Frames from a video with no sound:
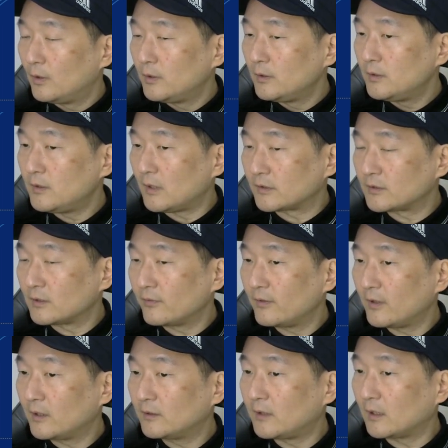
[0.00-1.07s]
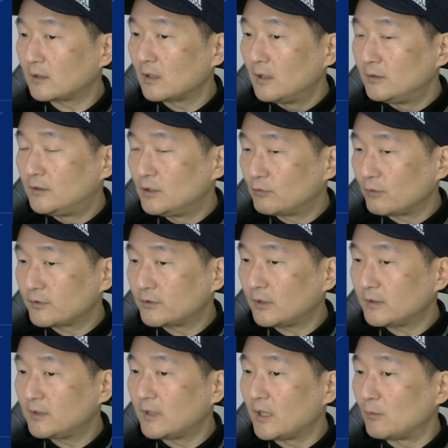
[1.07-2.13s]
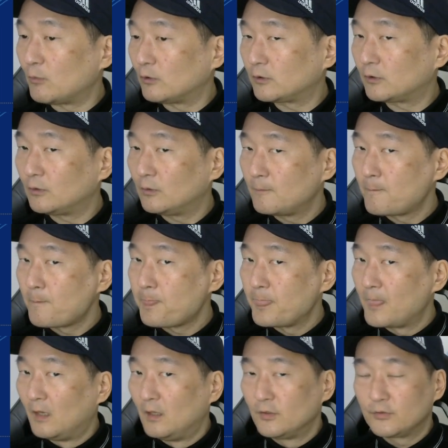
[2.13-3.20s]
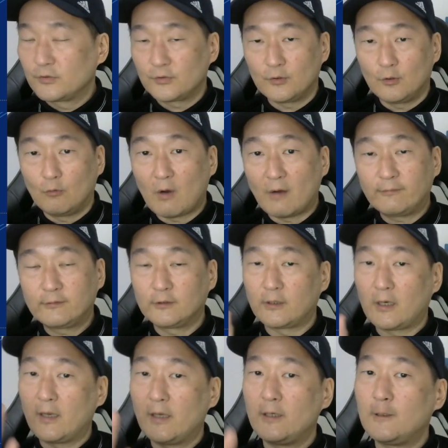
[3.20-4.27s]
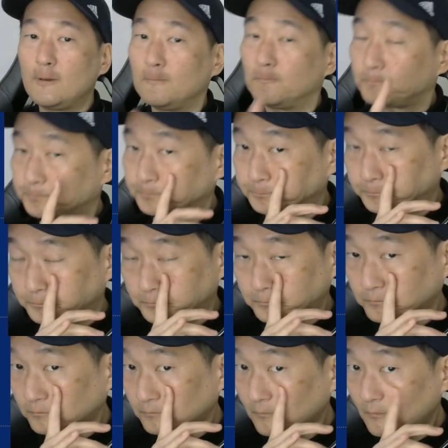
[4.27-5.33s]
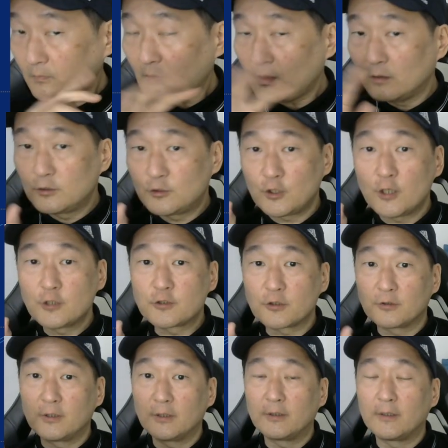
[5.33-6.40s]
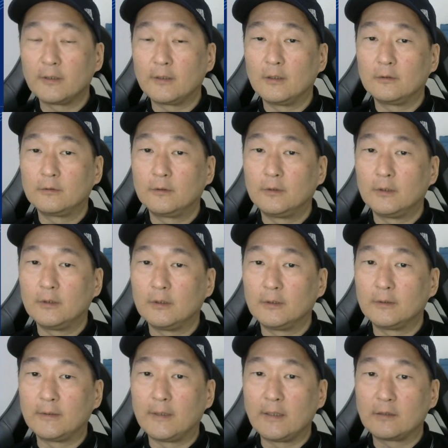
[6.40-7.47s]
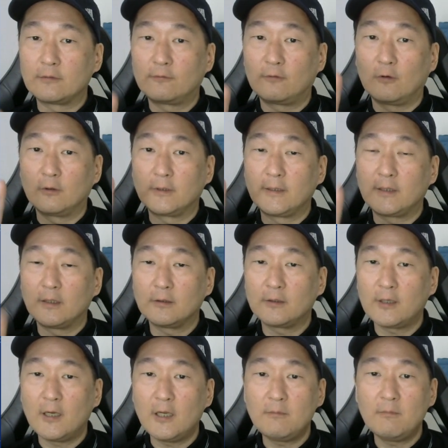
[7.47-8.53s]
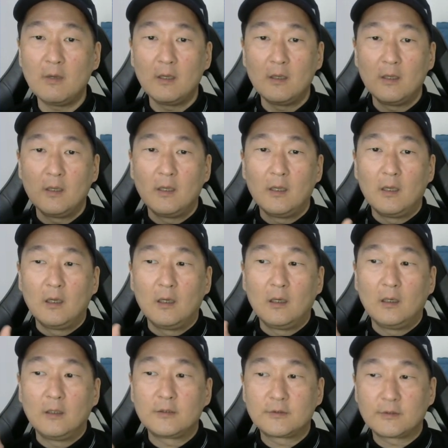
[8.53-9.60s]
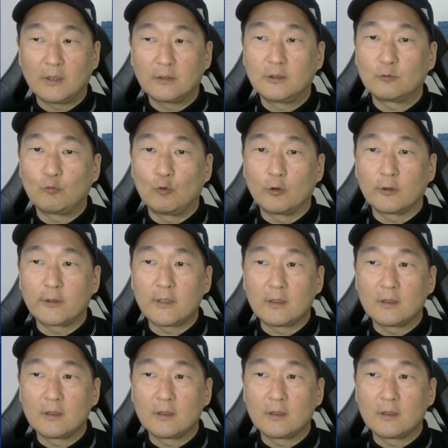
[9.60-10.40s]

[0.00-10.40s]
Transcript: Yes, something like that. This was not enabled. So after I changed the date for date and time, it started working.